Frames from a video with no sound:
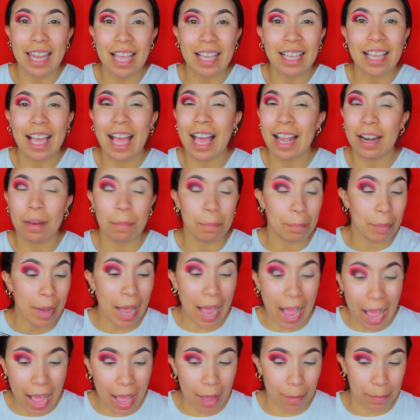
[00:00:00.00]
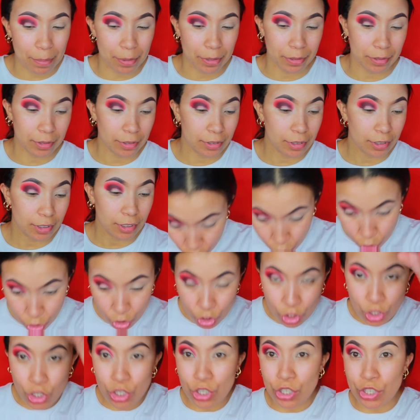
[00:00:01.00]
that colour pop.
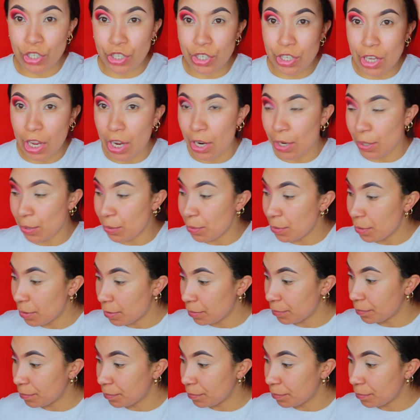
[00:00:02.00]
So